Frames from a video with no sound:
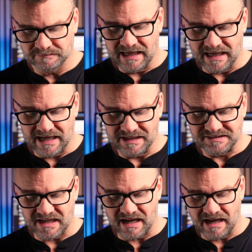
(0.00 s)
It has
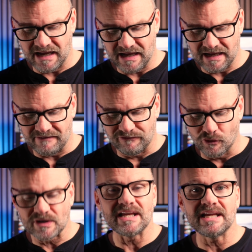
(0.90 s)
a
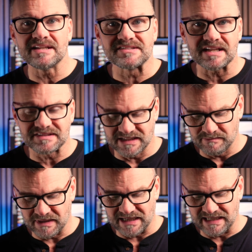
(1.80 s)
4K
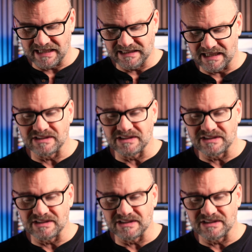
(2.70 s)
16:9